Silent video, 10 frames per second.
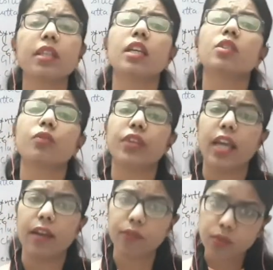so we
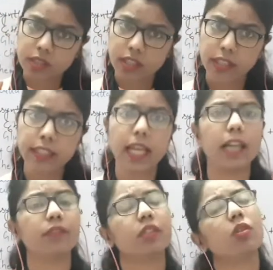have to study
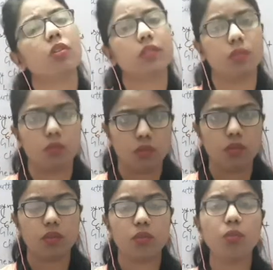that one also
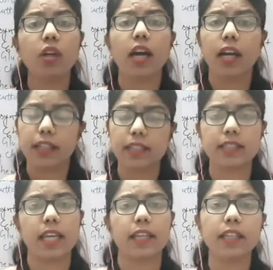to
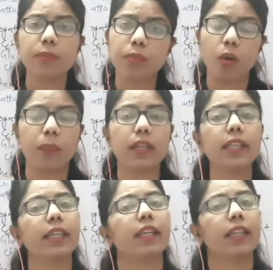understand it
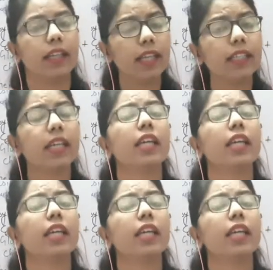properly, right?